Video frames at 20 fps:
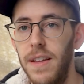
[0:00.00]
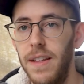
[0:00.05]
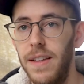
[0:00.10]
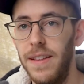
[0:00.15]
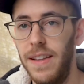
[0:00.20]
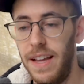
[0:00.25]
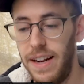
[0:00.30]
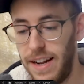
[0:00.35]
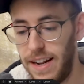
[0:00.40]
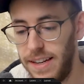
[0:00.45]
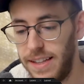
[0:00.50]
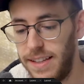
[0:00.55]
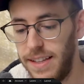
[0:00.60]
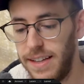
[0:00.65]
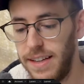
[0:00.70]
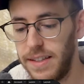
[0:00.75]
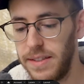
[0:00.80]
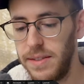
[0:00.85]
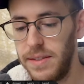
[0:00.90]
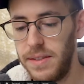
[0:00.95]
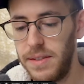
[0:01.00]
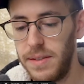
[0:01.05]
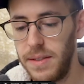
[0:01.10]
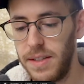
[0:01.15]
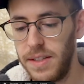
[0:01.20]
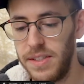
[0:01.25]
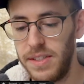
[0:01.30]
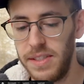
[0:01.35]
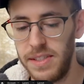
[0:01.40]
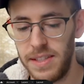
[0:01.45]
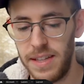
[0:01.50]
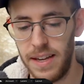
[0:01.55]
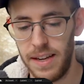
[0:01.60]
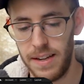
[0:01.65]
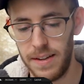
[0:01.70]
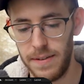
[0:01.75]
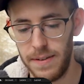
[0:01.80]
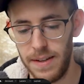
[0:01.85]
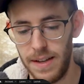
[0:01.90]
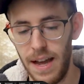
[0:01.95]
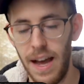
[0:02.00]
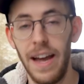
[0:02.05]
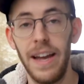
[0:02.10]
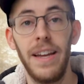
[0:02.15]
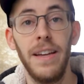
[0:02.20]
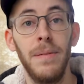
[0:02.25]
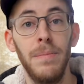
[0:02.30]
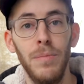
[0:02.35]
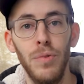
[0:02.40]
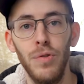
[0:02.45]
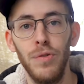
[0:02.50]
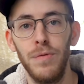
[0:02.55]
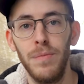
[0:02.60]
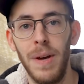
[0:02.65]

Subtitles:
than anything else, because it's like I can move